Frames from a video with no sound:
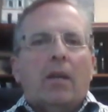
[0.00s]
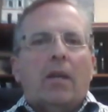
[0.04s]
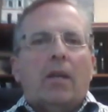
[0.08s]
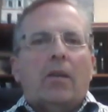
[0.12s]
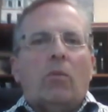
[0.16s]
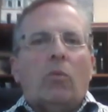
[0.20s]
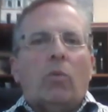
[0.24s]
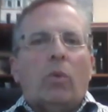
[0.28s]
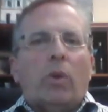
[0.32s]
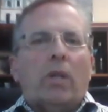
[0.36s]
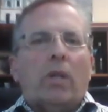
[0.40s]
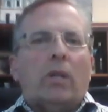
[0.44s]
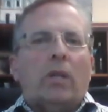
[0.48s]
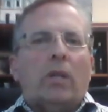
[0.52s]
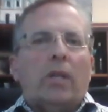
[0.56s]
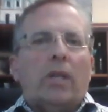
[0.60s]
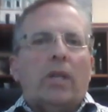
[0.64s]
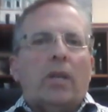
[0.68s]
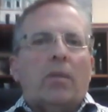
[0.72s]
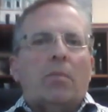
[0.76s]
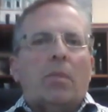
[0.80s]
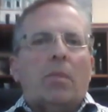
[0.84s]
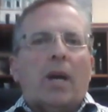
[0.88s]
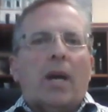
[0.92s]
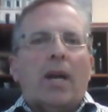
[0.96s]
it
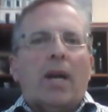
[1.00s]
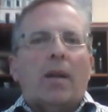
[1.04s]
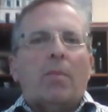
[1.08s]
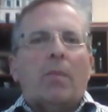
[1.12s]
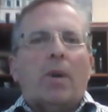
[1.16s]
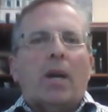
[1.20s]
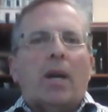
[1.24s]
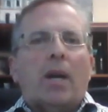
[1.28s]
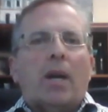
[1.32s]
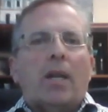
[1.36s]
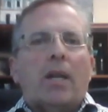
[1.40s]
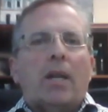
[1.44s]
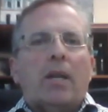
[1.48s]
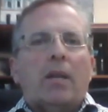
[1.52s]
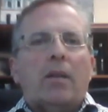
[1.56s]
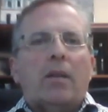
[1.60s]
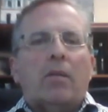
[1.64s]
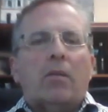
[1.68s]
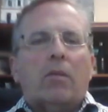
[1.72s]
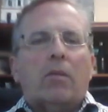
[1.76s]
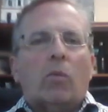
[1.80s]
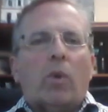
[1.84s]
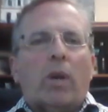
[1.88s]
really, in my mind,